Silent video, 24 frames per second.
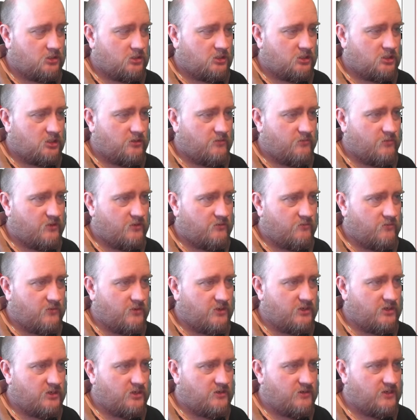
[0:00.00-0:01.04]

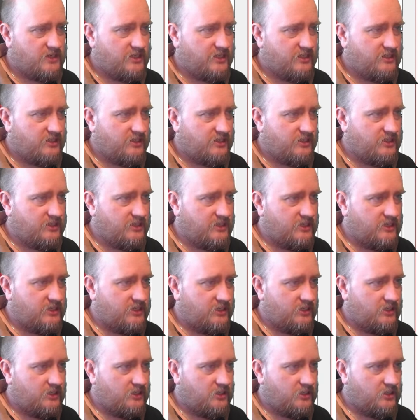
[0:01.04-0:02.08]
0.1 unit, I
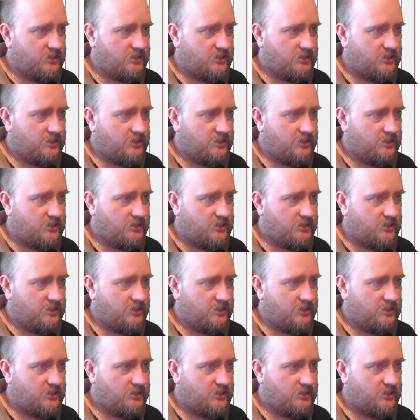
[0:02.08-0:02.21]
think.